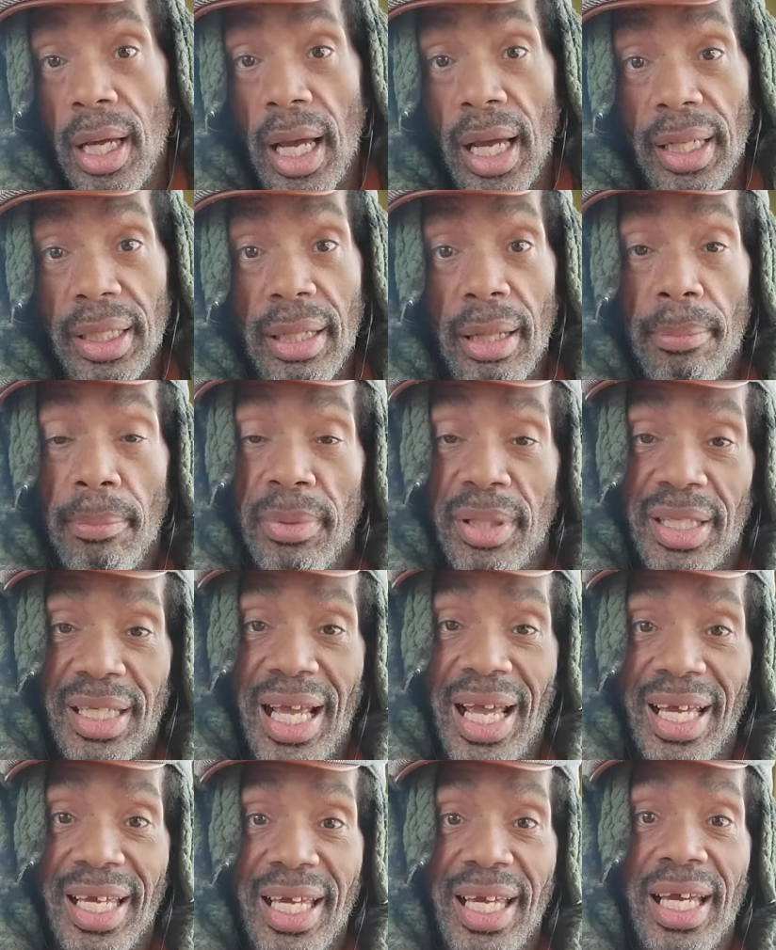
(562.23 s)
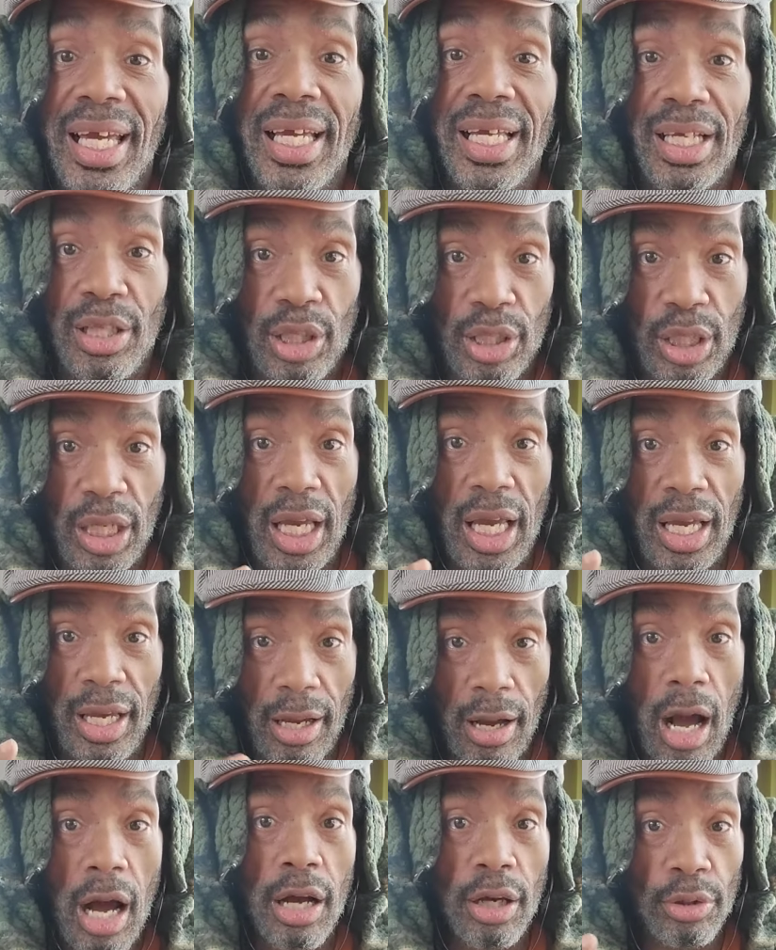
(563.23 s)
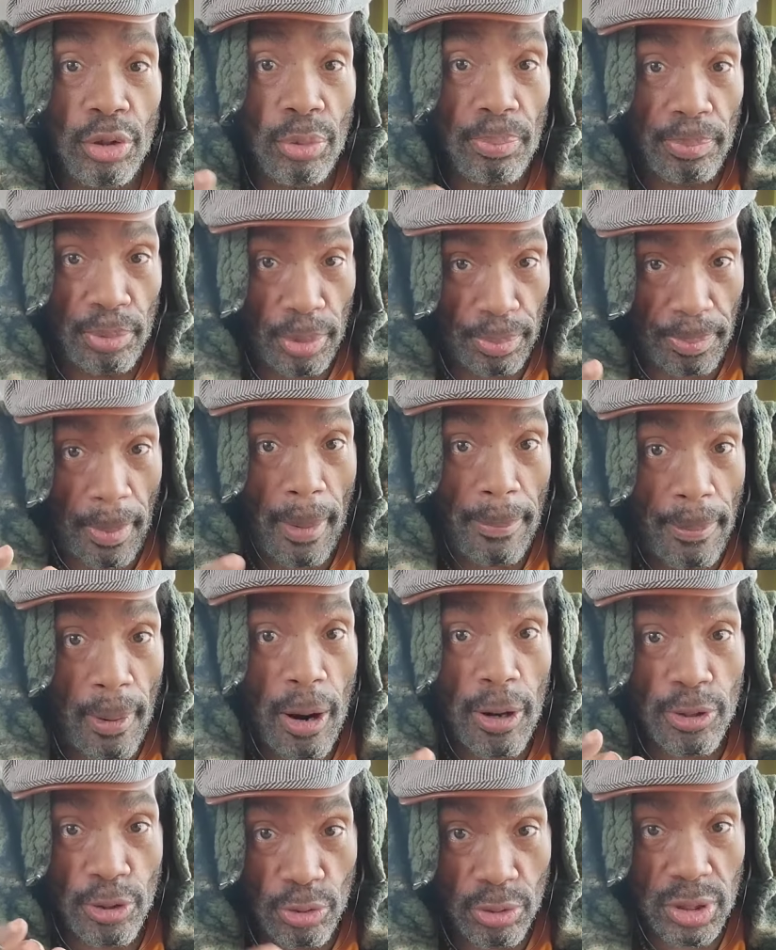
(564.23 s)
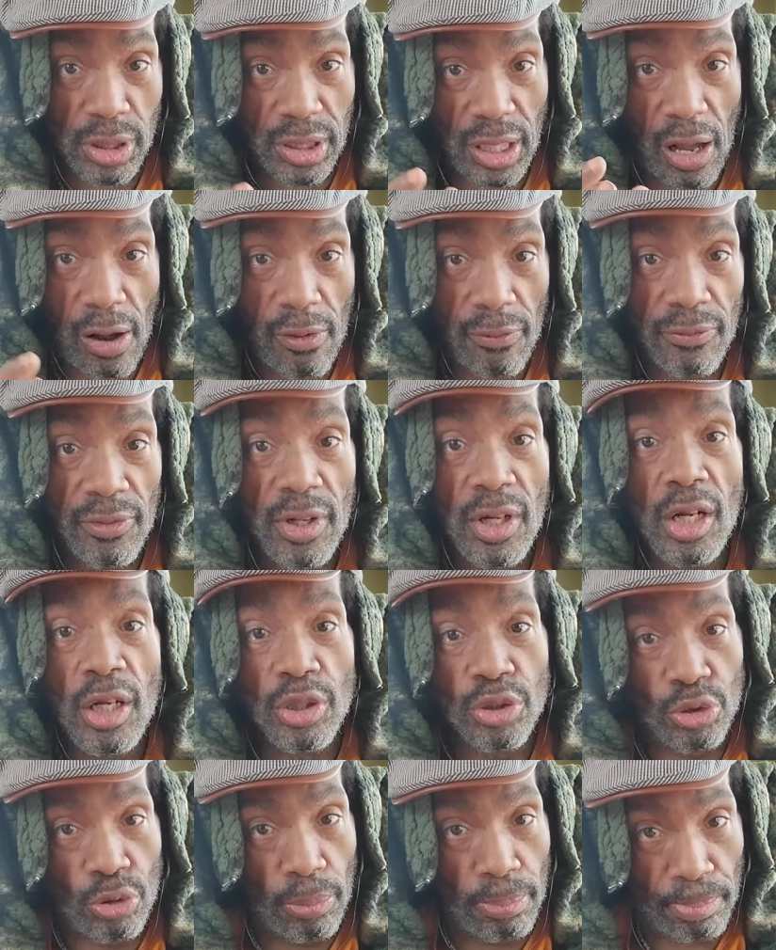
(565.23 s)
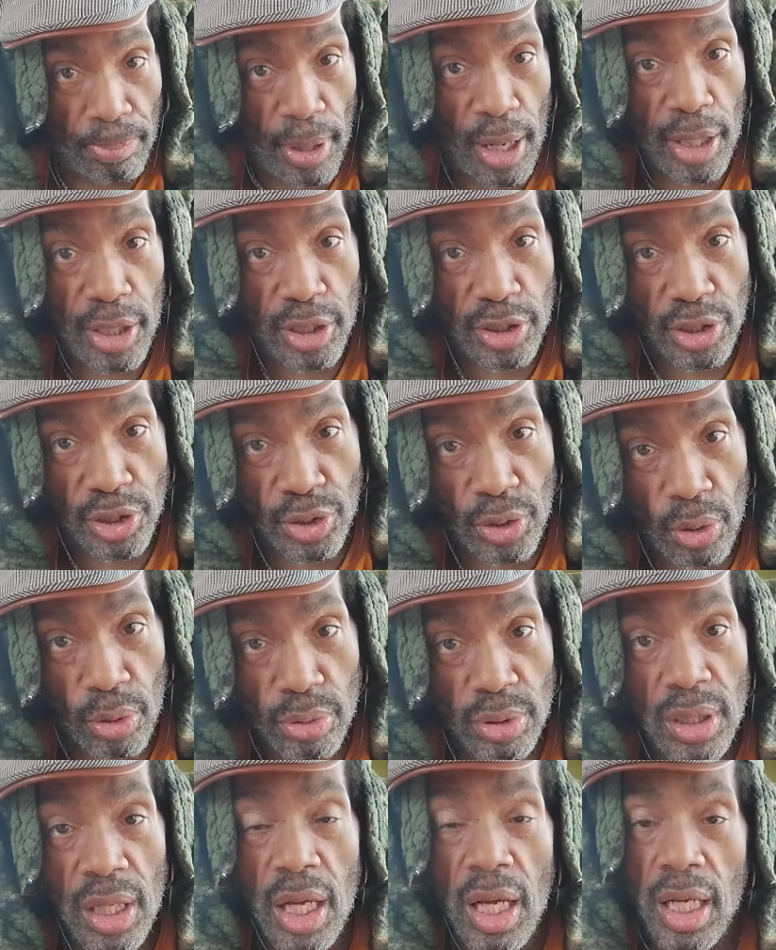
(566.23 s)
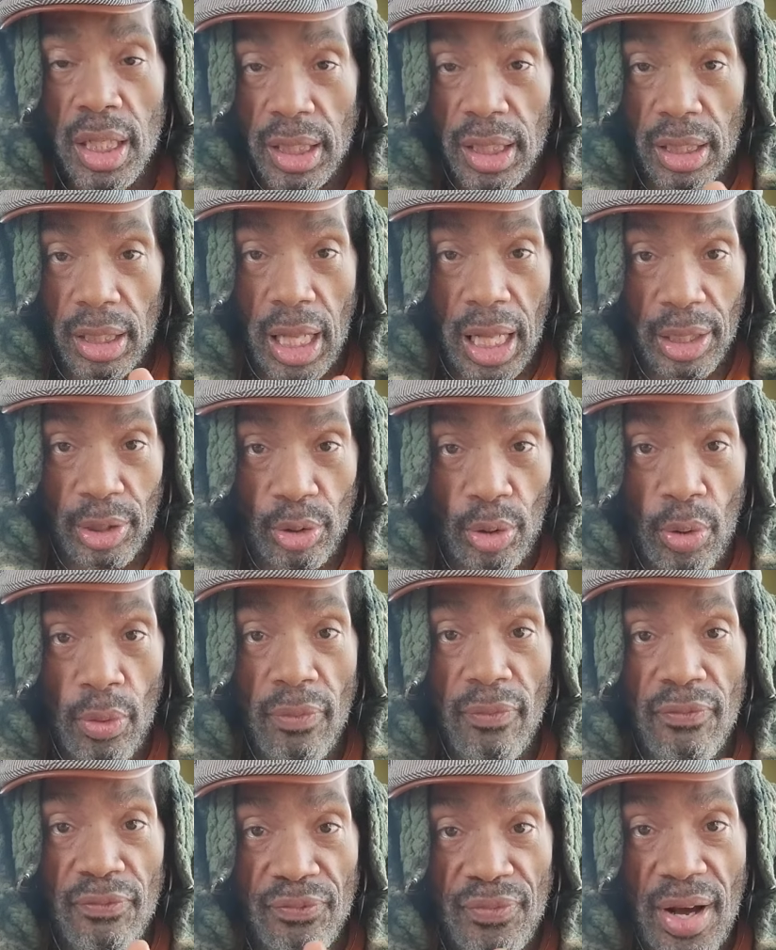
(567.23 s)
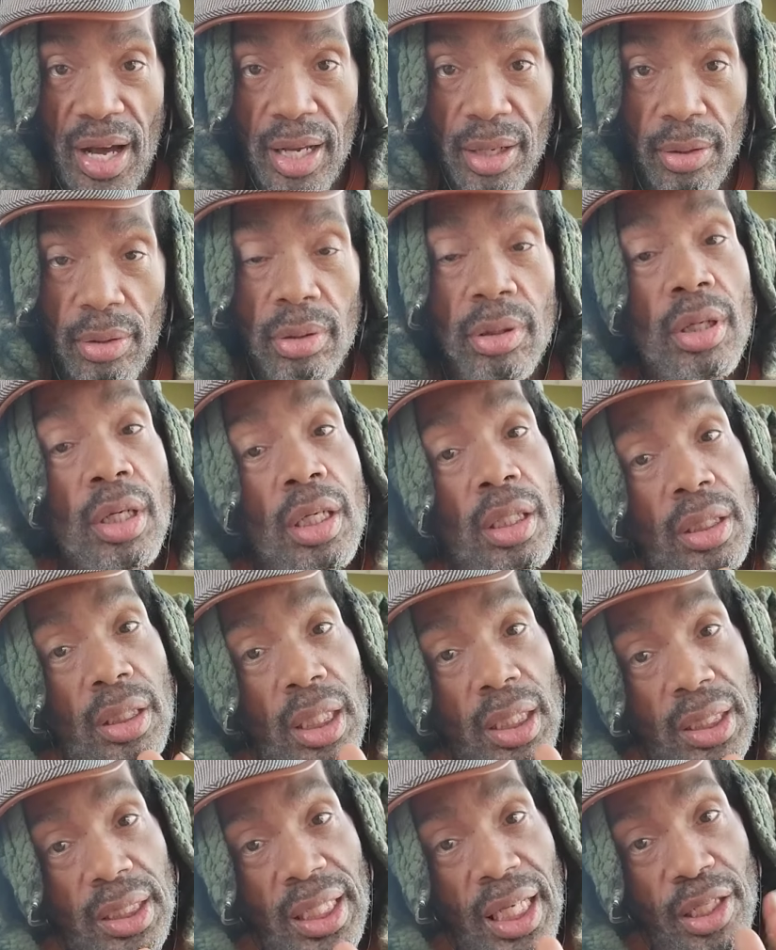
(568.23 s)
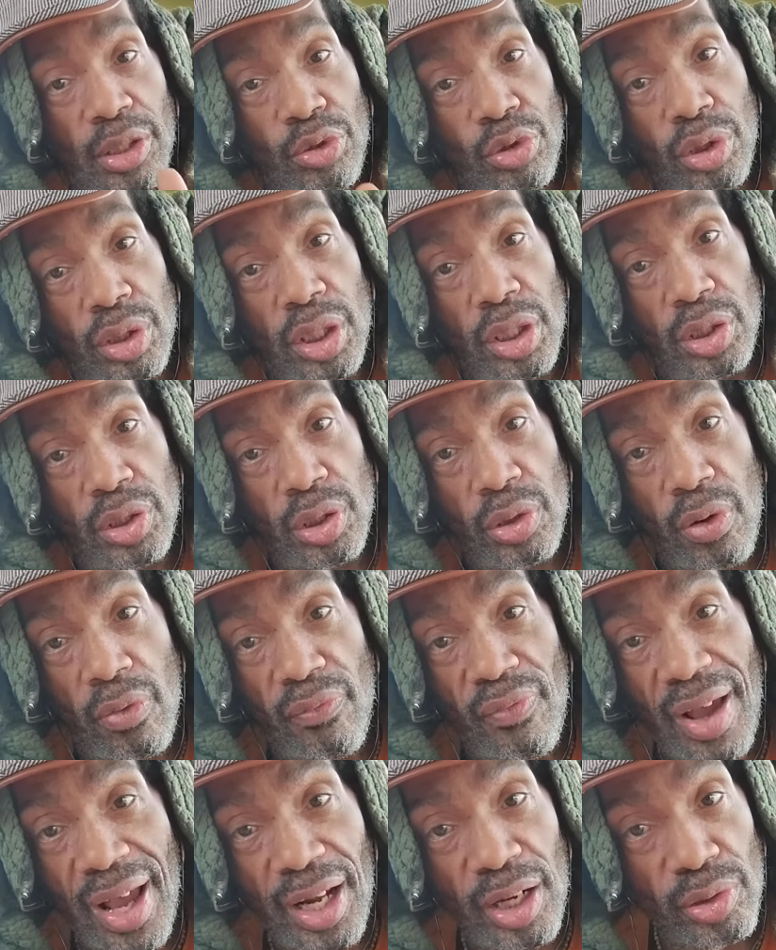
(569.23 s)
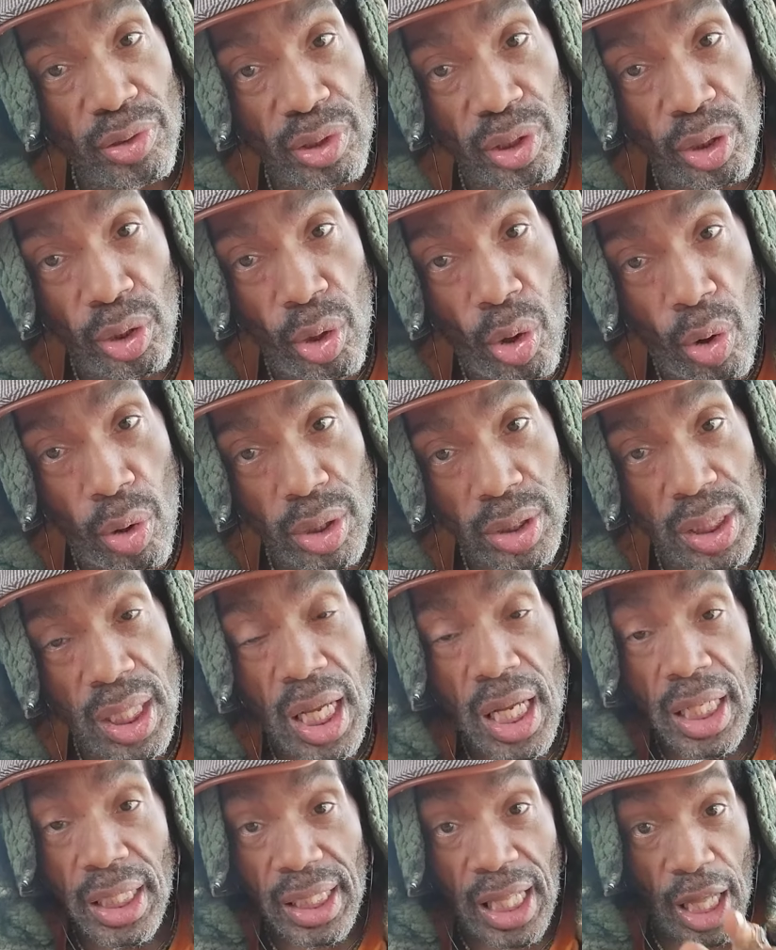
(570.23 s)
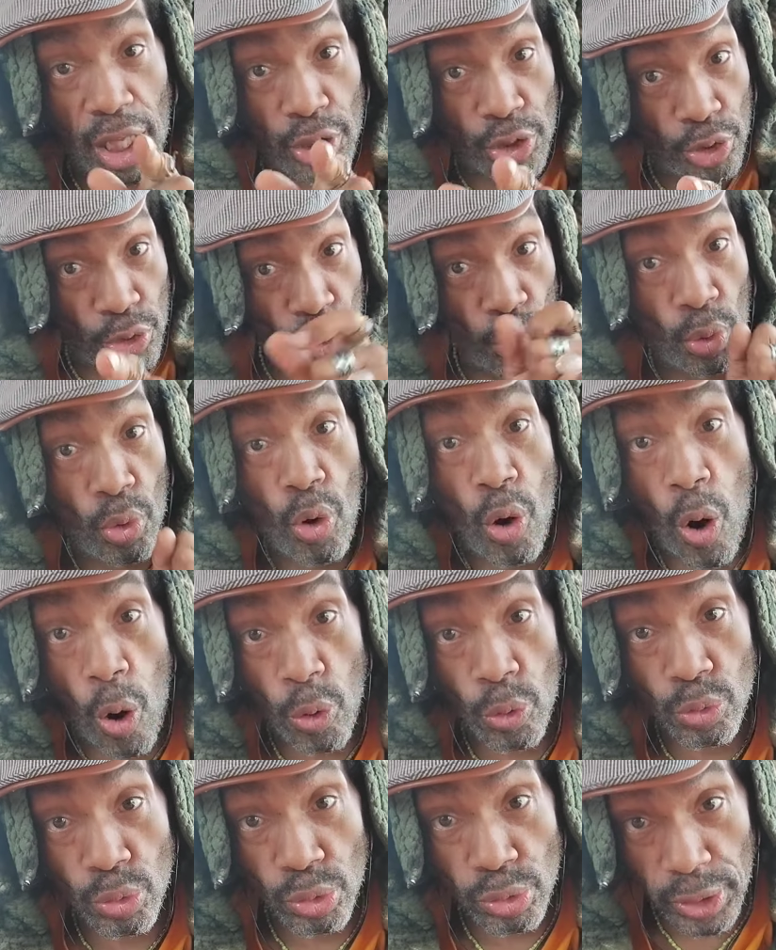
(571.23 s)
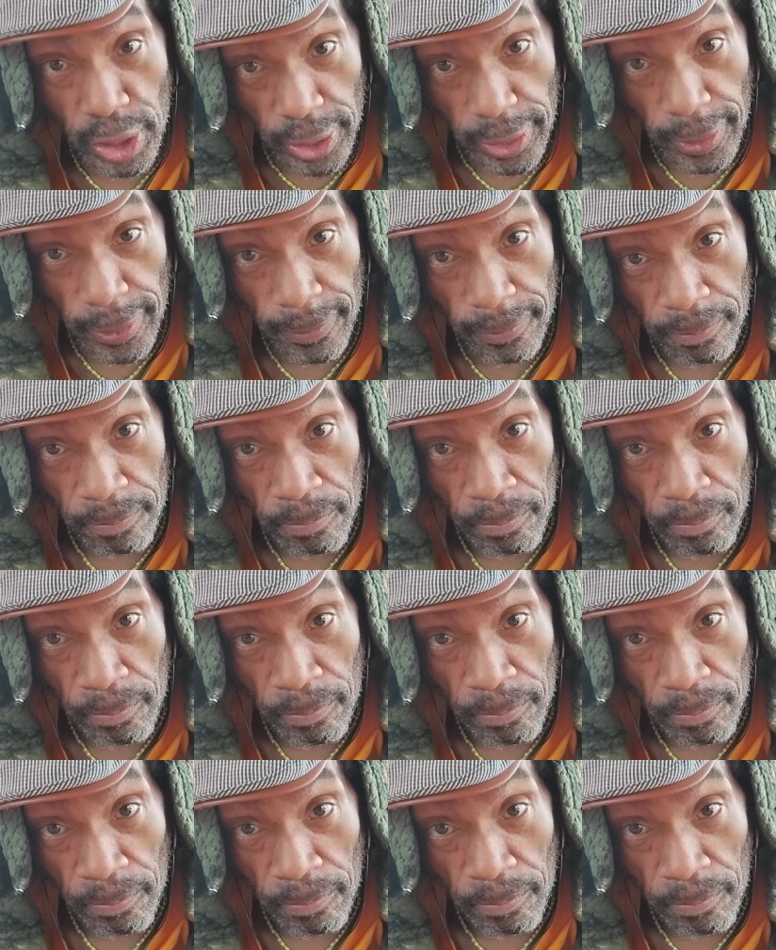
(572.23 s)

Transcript: And then taking it on upon yourself to punish those that don't follow the set traditional values and laws that you hold dear.